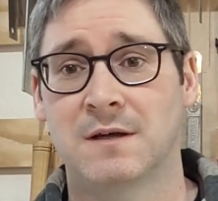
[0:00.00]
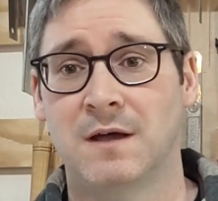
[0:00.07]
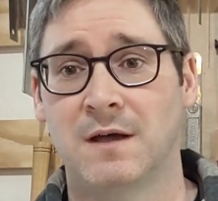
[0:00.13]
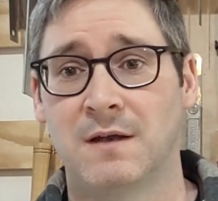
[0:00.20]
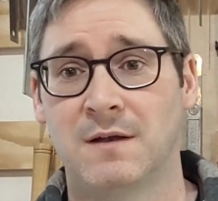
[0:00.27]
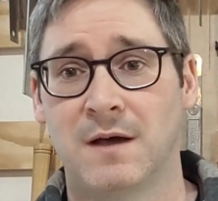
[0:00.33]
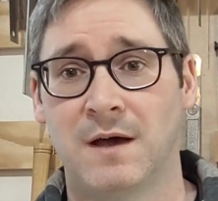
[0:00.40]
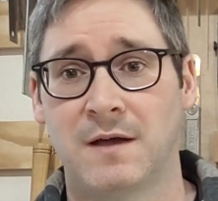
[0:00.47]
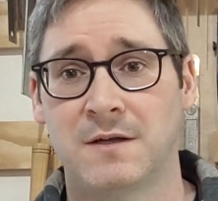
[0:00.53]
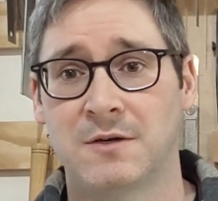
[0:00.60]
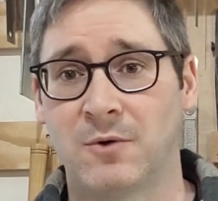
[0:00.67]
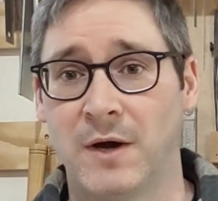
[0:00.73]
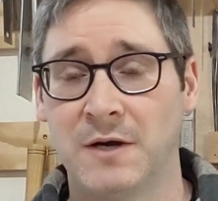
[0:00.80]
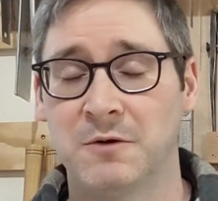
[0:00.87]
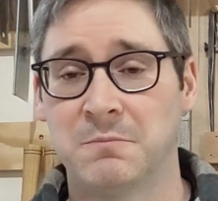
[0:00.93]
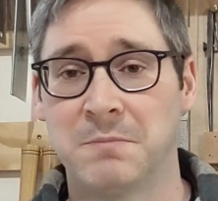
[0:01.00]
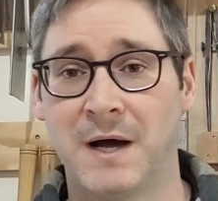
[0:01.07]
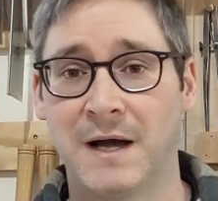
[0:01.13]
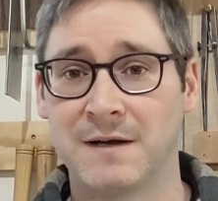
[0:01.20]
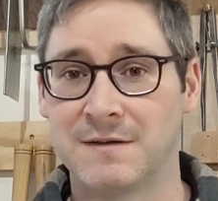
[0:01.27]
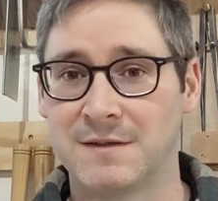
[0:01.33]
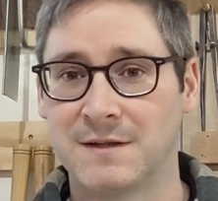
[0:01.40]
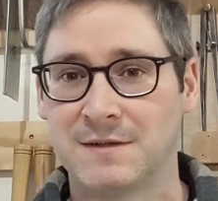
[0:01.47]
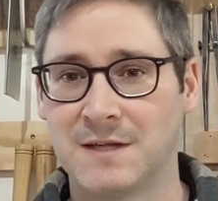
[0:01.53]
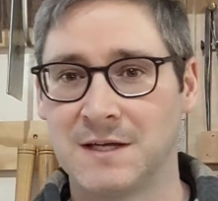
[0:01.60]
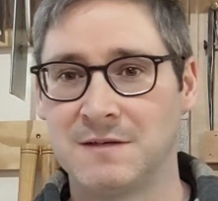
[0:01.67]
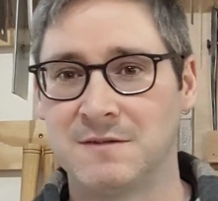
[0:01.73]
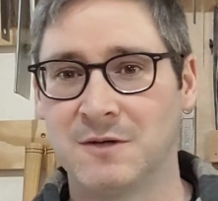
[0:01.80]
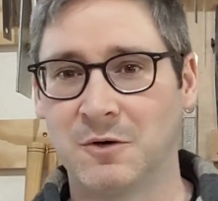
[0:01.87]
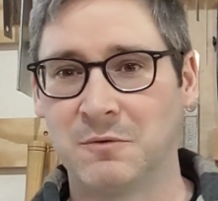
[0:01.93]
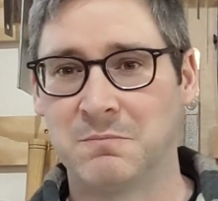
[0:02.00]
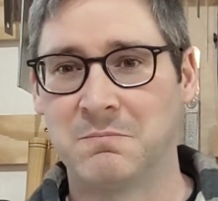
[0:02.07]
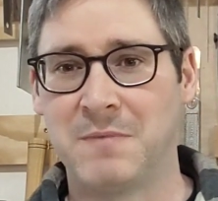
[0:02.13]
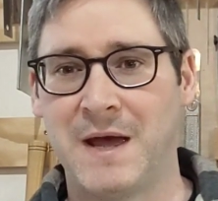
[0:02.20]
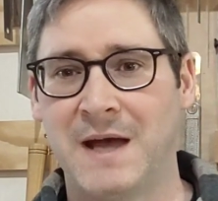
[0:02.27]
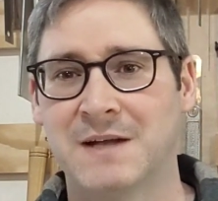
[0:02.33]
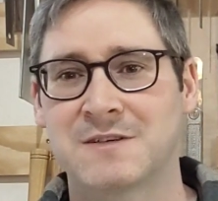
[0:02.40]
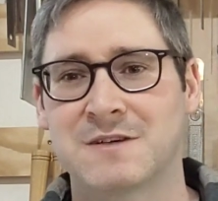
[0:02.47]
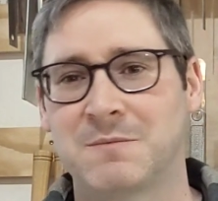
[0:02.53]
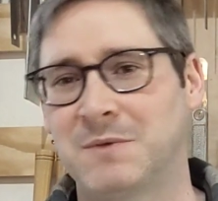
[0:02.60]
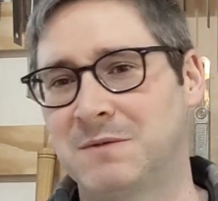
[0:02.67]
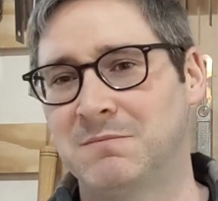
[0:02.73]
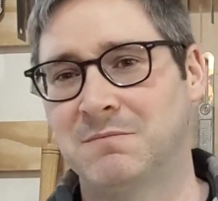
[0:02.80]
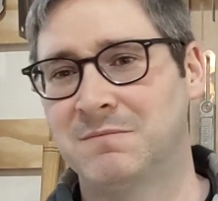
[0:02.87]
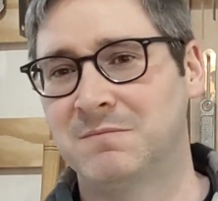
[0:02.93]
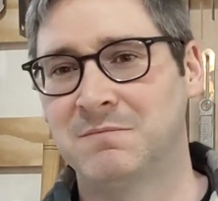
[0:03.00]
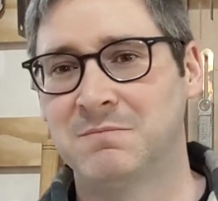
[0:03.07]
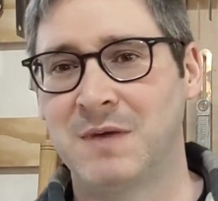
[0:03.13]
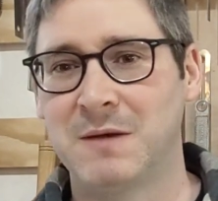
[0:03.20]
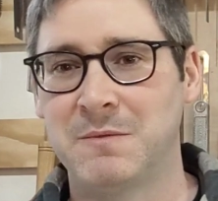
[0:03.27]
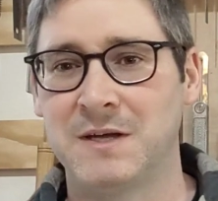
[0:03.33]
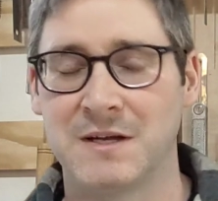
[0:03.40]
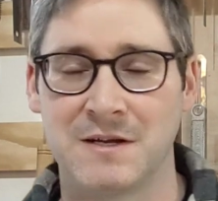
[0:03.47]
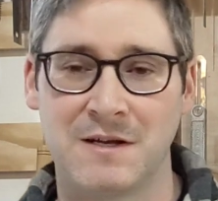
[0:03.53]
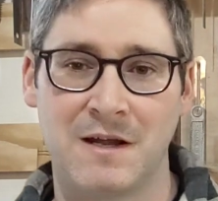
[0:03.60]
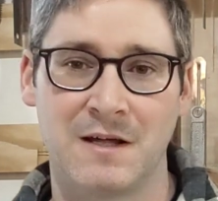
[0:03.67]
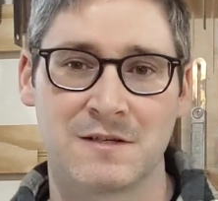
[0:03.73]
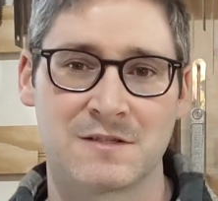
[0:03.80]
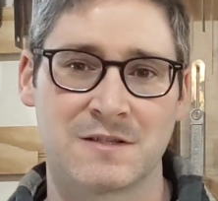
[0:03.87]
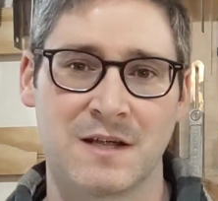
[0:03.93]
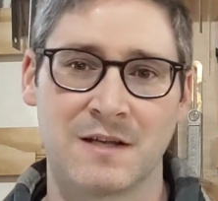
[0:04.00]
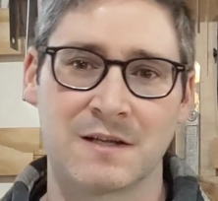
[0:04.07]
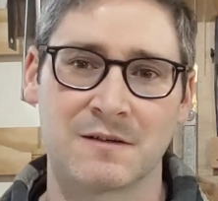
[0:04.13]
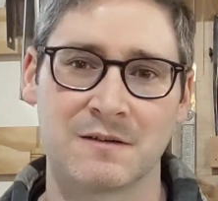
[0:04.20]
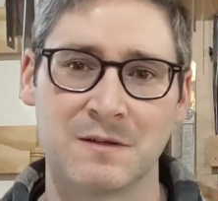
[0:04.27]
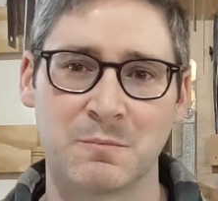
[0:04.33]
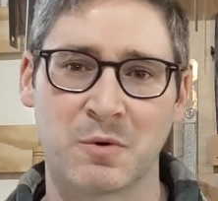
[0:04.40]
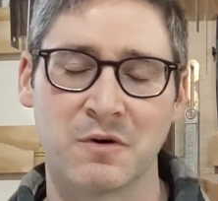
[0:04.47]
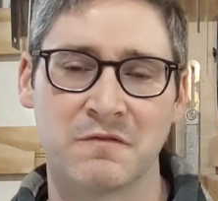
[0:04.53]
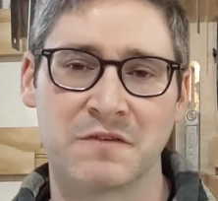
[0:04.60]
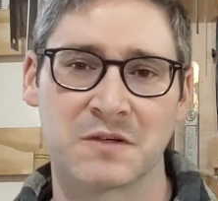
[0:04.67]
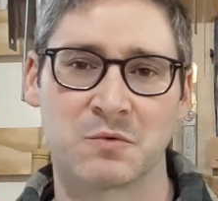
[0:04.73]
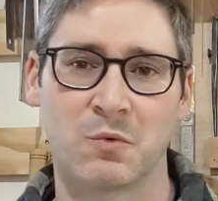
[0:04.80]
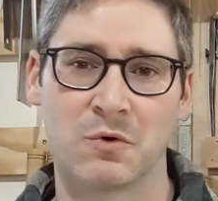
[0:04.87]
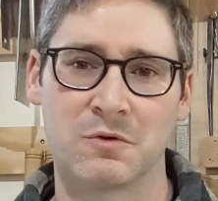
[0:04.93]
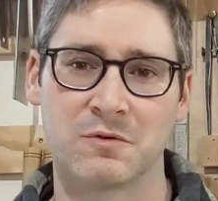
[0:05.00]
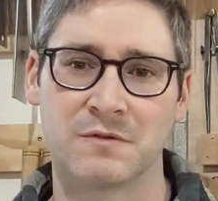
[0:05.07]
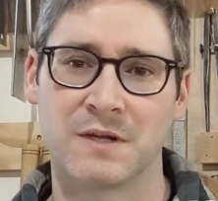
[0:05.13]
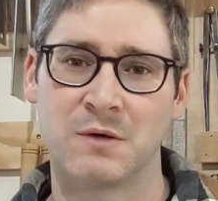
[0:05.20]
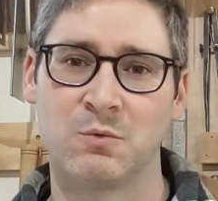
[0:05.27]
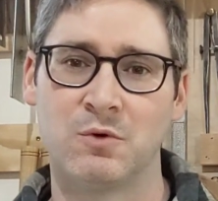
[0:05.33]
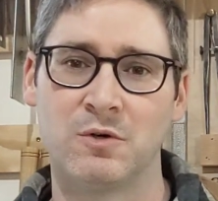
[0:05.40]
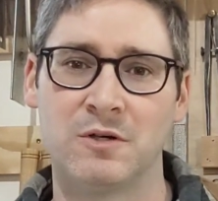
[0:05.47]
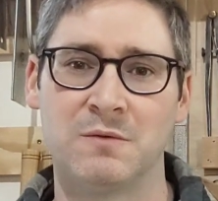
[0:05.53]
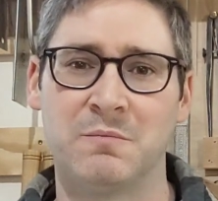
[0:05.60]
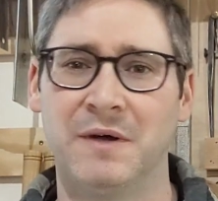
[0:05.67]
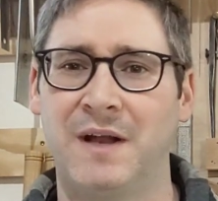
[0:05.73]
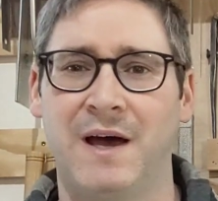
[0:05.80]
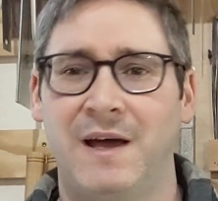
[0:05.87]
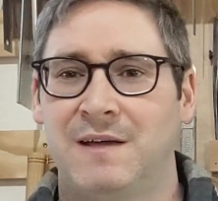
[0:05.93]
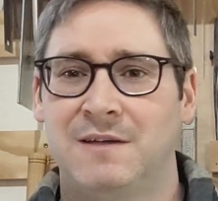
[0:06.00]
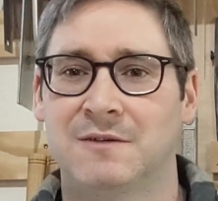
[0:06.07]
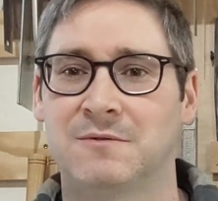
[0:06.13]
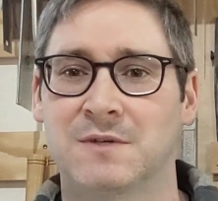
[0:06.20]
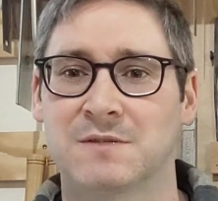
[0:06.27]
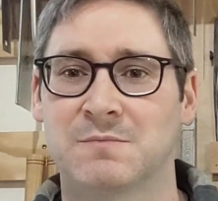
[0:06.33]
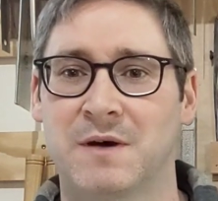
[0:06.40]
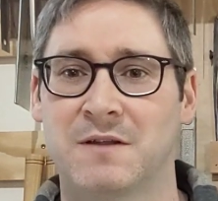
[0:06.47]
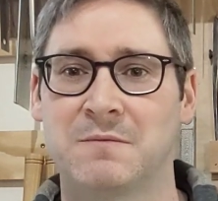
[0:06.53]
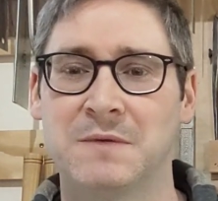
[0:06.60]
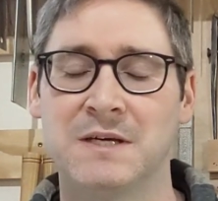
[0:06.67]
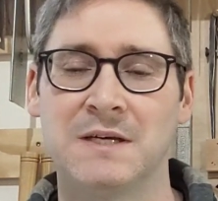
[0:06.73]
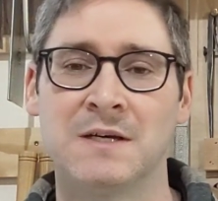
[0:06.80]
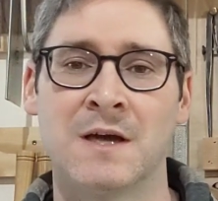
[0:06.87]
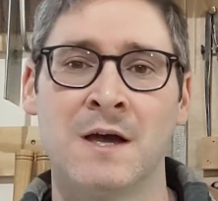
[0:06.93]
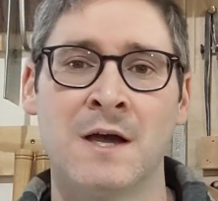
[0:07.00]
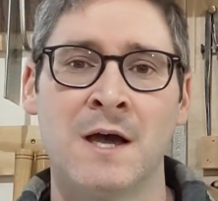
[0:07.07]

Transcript: And I don't mind that they don't match. I mean, maybe in an aesthetically perfect world they would, but it doesn't bother me.